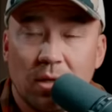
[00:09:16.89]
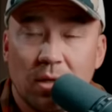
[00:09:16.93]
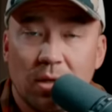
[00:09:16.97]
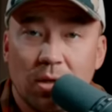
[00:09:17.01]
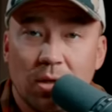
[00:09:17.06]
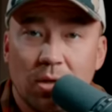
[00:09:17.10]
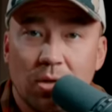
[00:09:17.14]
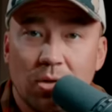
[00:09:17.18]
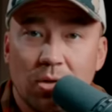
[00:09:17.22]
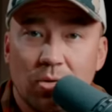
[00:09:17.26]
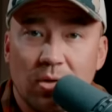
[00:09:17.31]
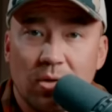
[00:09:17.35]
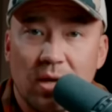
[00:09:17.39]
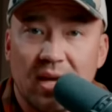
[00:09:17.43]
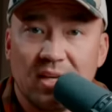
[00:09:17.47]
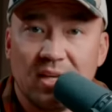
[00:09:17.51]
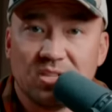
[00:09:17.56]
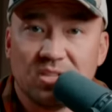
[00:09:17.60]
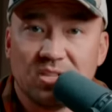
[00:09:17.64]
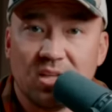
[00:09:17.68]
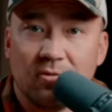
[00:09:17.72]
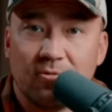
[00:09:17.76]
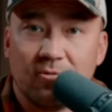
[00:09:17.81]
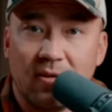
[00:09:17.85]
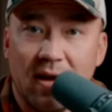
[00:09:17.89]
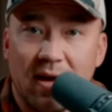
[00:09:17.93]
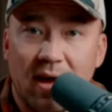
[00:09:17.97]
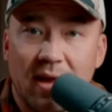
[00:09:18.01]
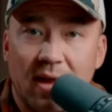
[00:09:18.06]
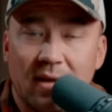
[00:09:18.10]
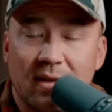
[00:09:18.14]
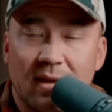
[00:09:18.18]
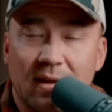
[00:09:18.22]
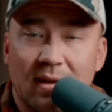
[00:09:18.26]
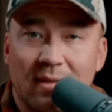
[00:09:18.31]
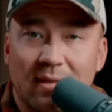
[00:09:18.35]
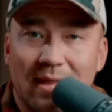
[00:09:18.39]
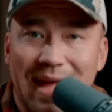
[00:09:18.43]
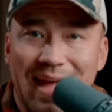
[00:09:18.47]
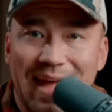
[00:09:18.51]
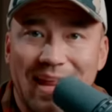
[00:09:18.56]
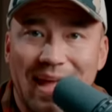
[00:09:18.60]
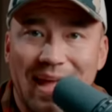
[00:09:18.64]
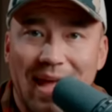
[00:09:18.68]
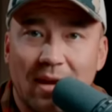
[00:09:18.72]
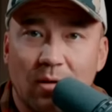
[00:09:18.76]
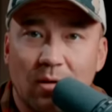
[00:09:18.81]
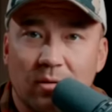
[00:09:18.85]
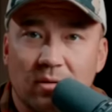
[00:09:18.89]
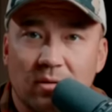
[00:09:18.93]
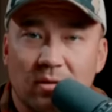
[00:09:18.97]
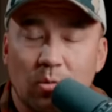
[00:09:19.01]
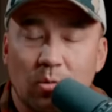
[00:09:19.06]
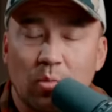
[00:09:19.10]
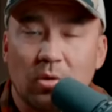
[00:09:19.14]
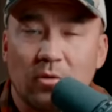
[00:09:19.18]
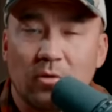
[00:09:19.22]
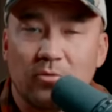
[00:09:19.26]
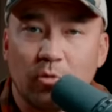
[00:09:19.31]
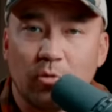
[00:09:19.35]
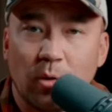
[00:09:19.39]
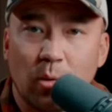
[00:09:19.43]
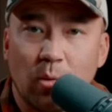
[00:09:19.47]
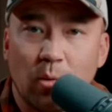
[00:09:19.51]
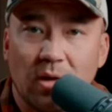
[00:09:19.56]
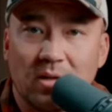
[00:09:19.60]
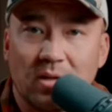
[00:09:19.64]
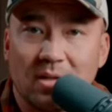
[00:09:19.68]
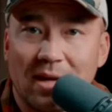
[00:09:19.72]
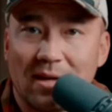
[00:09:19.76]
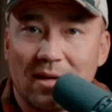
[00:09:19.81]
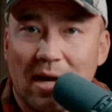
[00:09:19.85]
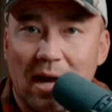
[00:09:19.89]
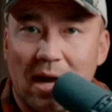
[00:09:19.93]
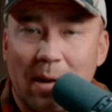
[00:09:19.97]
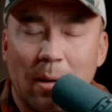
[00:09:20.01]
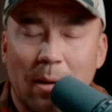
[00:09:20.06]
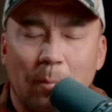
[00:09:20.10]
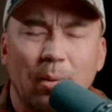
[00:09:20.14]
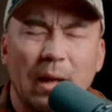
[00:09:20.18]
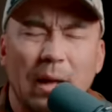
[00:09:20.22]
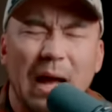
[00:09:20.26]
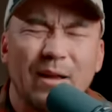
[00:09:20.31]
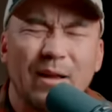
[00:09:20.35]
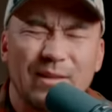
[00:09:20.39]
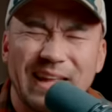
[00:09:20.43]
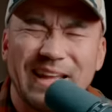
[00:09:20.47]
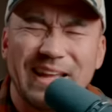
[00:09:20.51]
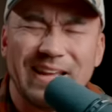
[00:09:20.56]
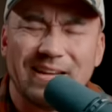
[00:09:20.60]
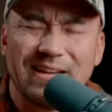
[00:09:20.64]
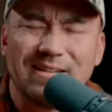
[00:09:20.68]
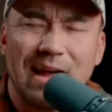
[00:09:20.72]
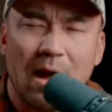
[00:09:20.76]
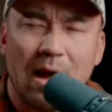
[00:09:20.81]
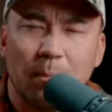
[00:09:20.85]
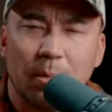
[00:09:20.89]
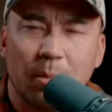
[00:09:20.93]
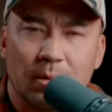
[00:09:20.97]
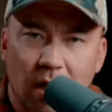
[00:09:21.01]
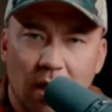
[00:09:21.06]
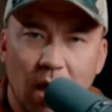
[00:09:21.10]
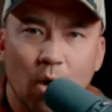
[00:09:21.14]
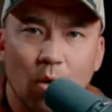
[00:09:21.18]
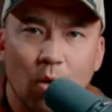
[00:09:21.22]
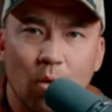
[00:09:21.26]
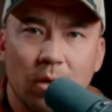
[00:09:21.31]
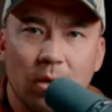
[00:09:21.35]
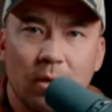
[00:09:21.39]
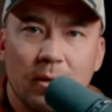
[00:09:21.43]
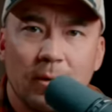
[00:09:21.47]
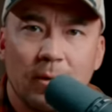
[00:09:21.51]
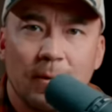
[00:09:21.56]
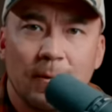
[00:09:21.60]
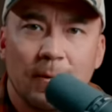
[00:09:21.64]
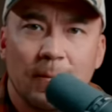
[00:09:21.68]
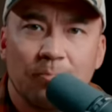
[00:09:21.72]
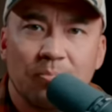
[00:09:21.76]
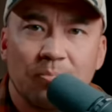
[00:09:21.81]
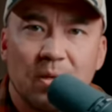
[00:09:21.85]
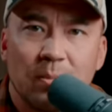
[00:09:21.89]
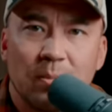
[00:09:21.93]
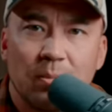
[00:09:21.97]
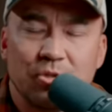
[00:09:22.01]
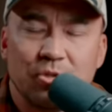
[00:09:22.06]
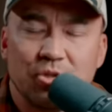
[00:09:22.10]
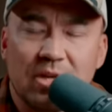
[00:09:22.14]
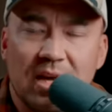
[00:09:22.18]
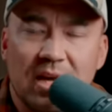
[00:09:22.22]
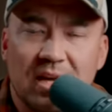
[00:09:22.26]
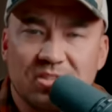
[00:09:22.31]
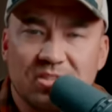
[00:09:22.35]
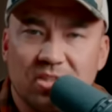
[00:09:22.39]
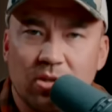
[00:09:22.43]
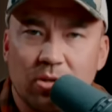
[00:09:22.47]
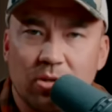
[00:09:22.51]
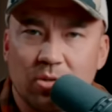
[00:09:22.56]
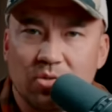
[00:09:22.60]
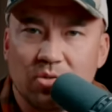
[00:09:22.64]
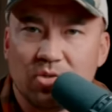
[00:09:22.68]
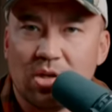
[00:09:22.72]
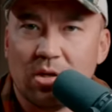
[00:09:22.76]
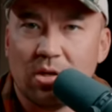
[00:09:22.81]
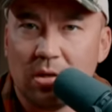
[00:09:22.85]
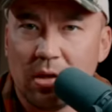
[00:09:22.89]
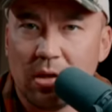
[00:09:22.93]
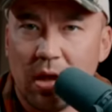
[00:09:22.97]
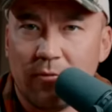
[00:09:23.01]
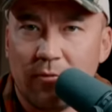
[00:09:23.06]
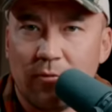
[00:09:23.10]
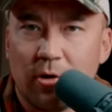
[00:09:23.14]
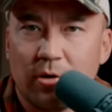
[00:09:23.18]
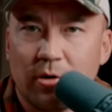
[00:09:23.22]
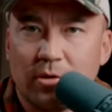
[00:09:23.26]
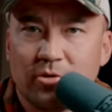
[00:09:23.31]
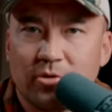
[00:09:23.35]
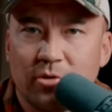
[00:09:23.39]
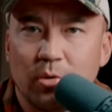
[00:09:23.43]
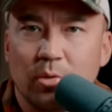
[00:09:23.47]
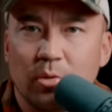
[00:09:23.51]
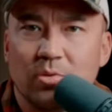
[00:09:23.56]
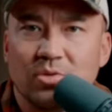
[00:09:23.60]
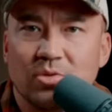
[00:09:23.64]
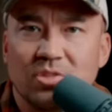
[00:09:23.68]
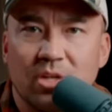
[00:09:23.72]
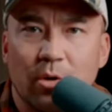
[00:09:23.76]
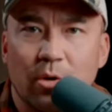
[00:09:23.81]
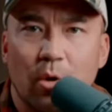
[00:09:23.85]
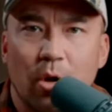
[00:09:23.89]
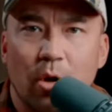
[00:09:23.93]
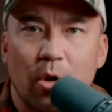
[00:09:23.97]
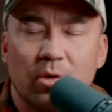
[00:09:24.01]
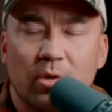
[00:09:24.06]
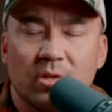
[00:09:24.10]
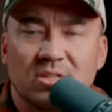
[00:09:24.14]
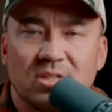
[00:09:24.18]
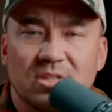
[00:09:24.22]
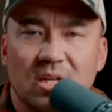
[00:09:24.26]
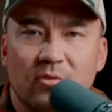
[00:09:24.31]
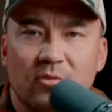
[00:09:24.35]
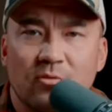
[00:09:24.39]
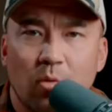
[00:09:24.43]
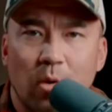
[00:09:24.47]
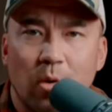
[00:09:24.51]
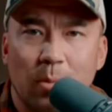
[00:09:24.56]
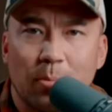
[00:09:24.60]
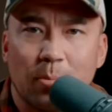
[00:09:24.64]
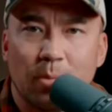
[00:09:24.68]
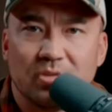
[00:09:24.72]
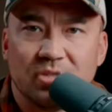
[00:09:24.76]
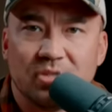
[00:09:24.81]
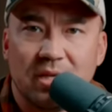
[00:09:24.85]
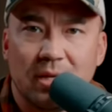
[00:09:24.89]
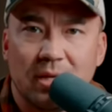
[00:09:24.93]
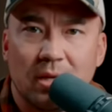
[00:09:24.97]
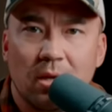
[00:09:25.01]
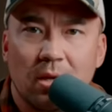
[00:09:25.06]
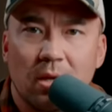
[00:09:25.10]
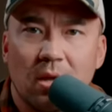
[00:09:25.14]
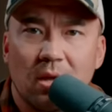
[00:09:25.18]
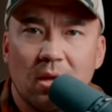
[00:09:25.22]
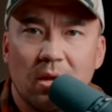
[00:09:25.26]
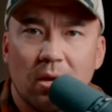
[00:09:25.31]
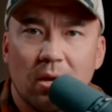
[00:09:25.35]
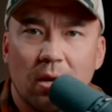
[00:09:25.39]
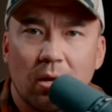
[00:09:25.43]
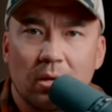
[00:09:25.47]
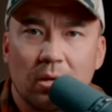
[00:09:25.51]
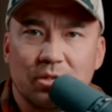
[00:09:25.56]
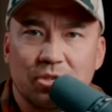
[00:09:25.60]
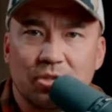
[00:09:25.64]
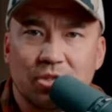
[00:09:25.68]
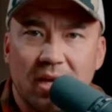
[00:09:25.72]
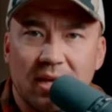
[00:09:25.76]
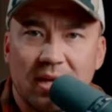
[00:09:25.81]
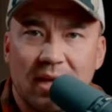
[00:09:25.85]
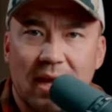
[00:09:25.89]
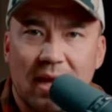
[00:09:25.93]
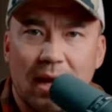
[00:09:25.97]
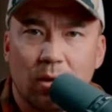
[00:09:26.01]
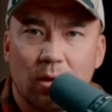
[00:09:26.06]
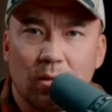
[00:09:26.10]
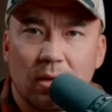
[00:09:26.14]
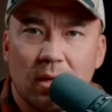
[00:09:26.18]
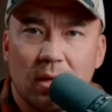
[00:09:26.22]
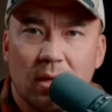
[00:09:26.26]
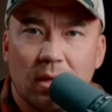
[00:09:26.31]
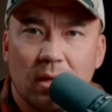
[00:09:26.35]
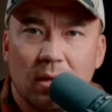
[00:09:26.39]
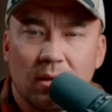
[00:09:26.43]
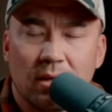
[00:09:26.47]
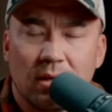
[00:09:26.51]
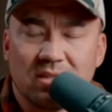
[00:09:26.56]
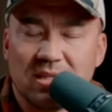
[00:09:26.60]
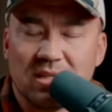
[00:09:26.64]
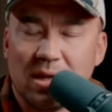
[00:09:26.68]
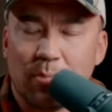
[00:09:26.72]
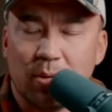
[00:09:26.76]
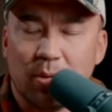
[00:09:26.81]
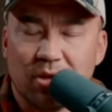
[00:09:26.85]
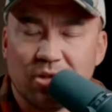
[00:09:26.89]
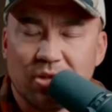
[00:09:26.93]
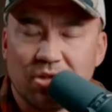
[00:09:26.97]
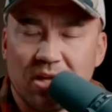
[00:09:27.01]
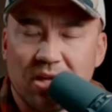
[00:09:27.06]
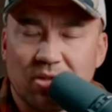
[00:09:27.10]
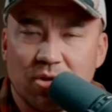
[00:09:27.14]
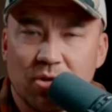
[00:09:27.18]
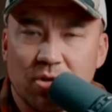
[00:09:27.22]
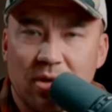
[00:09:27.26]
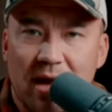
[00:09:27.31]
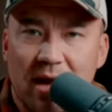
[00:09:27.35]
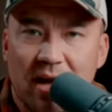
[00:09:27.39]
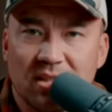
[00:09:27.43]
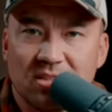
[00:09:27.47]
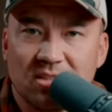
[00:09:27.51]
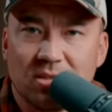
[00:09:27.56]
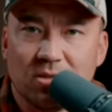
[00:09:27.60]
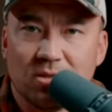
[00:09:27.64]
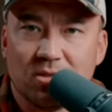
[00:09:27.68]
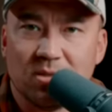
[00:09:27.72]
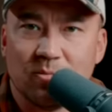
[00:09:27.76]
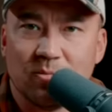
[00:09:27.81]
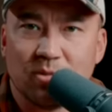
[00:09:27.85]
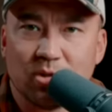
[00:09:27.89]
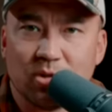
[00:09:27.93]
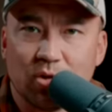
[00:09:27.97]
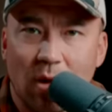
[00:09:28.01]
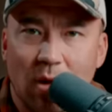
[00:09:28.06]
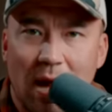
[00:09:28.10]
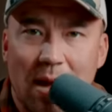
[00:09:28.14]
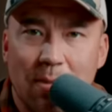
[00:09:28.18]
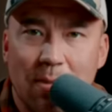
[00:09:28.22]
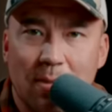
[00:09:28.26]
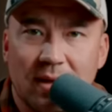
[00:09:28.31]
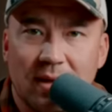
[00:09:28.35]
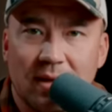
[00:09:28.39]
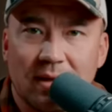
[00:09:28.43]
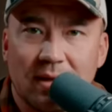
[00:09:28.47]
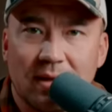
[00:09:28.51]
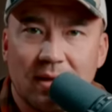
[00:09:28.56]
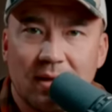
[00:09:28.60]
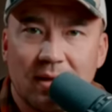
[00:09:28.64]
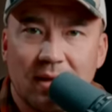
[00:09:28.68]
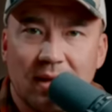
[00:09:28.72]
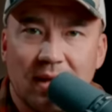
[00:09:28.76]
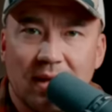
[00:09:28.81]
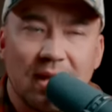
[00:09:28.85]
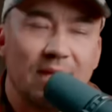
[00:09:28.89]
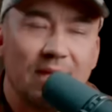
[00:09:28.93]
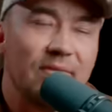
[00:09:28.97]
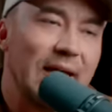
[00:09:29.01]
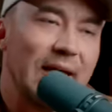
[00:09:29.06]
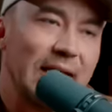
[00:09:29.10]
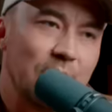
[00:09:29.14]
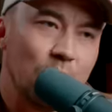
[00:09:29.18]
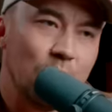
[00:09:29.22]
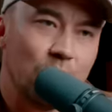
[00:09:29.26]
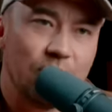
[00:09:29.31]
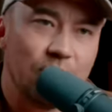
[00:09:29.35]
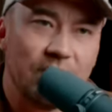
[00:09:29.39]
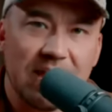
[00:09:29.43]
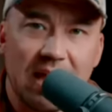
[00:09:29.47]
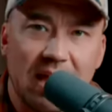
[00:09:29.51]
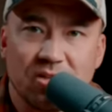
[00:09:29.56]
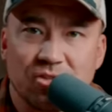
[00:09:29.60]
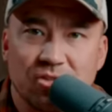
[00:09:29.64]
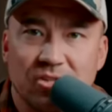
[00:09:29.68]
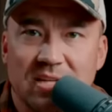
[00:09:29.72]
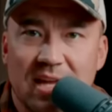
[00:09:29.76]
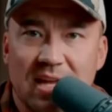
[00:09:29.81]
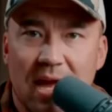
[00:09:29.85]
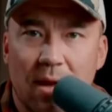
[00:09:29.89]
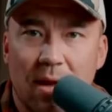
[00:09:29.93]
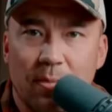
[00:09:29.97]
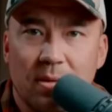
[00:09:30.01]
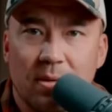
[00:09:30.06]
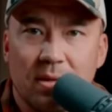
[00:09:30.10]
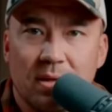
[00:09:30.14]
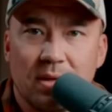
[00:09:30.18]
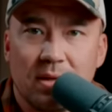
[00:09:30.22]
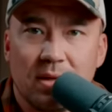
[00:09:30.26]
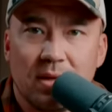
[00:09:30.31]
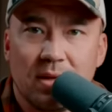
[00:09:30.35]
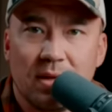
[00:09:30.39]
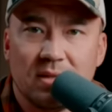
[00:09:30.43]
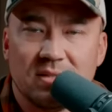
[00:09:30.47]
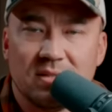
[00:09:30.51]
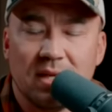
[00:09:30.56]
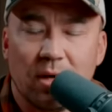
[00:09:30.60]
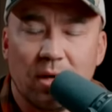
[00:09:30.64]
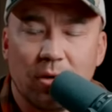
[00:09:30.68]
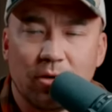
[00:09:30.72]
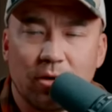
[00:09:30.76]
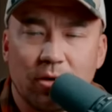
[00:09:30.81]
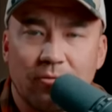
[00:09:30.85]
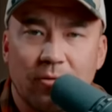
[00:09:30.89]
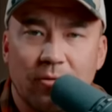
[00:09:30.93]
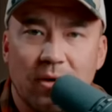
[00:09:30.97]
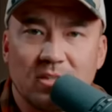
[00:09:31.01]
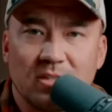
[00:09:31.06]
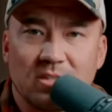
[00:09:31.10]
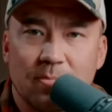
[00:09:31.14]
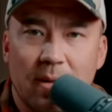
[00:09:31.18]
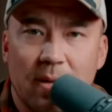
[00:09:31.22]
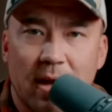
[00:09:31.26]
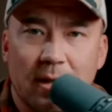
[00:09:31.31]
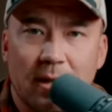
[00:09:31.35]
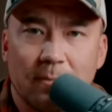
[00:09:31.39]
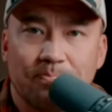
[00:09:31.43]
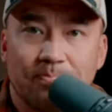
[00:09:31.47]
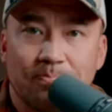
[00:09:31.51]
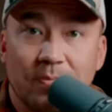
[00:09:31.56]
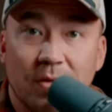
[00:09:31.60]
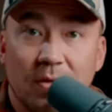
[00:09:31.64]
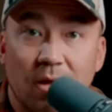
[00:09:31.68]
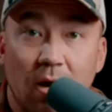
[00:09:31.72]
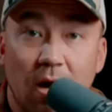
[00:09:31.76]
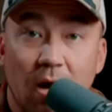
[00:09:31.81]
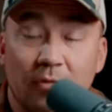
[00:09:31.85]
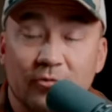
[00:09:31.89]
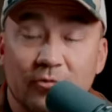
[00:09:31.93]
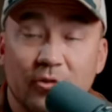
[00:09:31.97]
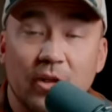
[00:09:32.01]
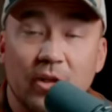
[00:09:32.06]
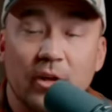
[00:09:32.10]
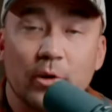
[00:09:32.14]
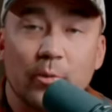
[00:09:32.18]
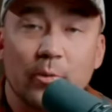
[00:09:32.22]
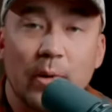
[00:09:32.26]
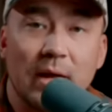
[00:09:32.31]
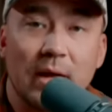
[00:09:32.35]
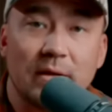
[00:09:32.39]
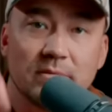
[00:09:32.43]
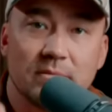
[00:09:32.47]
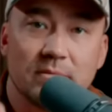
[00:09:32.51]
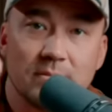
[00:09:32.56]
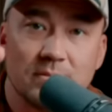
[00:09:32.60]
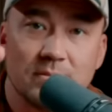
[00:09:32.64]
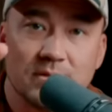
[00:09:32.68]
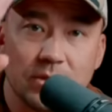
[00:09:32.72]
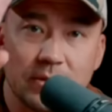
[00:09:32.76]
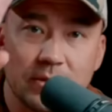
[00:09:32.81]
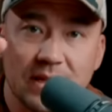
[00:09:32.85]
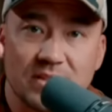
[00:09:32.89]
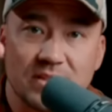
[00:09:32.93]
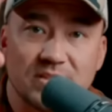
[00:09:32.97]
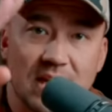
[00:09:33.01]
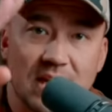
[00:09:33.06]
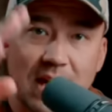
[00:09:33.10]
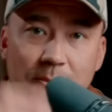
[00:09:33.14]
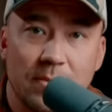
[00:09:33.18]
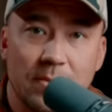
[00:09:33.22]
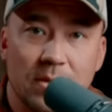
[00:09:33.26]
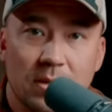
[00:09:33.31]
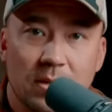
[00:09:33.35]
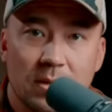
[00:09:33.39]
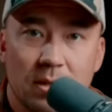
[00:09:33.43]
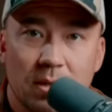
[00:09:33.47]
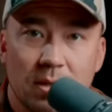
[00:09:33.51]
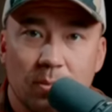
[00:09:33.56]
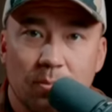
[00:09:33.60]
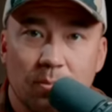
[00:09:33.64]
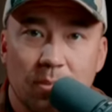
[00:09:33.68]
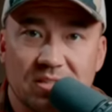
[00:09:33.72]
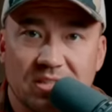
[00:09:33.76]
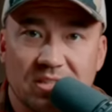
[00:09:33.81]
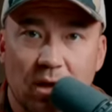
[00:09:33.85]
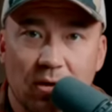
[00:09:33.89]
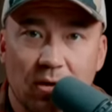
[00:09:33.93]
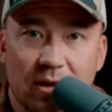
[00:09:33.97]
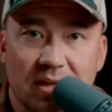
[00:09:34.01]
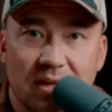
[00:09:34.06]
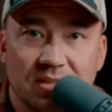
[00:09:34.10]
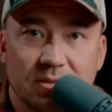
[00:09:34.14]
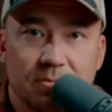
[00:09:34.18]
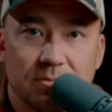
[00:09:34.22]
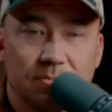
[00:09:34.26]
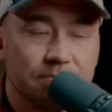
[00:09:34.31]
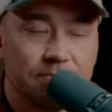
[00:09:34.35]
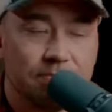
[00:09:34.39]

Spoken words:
You guys can find that at thewolf21.com. I'll link it down below, but you guys can use Glover20 to save 20% on checkout because I appreciate you guys subscribing, hitting that notification tab, and telling your friends about it. Off to the underground. Till next time. Peace out, guys.